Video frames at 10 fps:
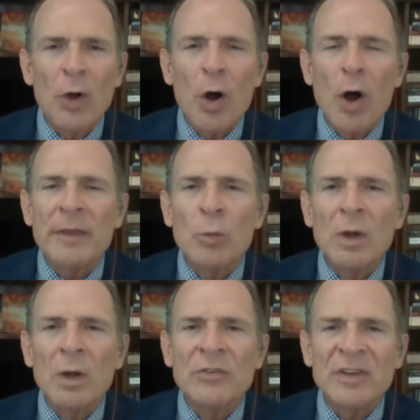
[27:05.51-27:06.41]
All he
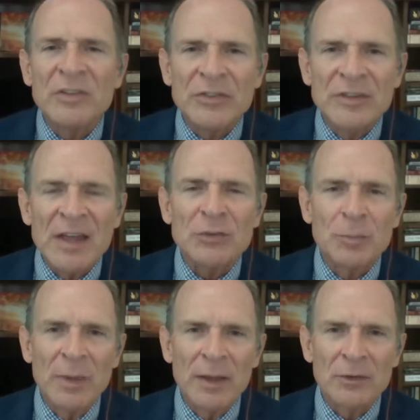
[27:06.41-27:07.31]
wants is
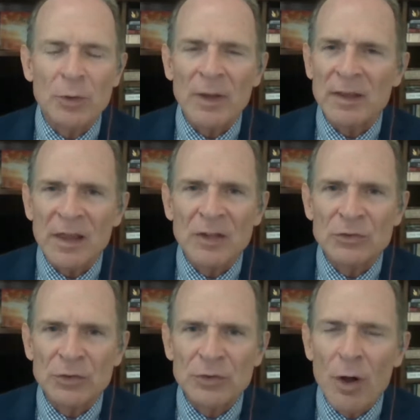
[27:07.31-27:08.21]
yes men, sort of like
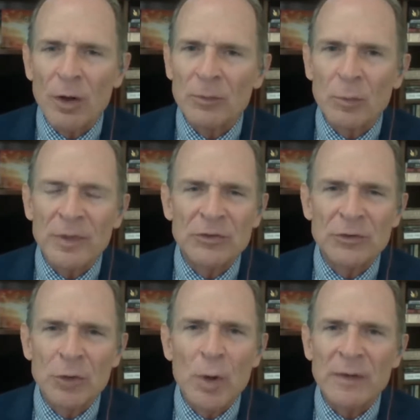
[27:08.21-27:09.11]
King Saul and with his
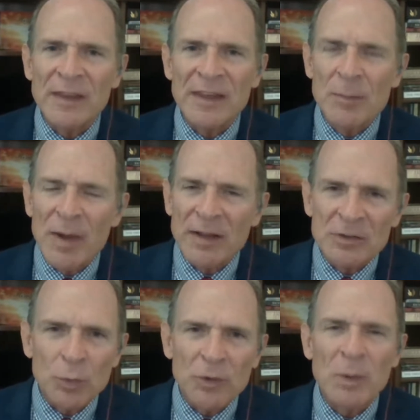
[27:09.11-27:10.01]
dog, the Edomite. He
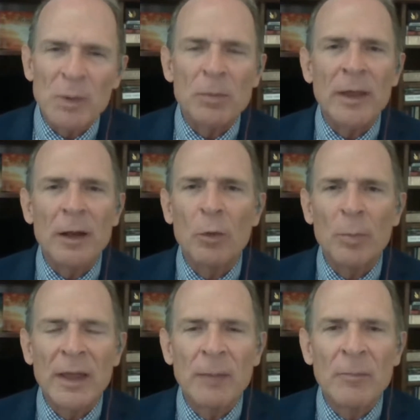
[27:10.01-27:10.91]
just wants people that'll
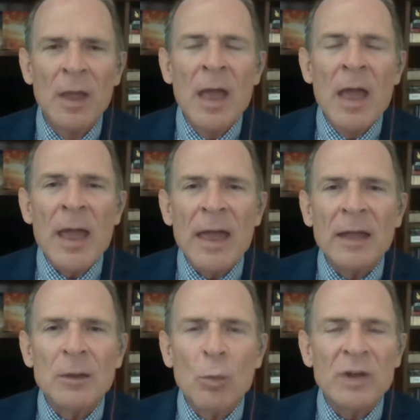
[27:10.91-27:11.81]
obey him.
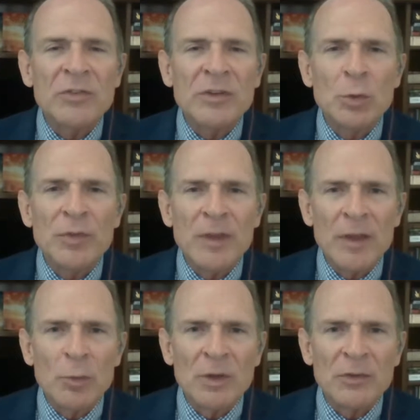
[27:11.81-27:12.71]
And what does he do with the
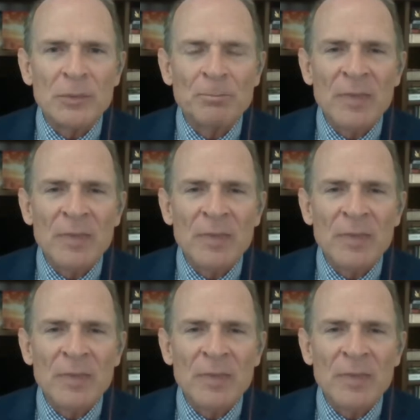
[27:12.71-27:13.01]
other ones?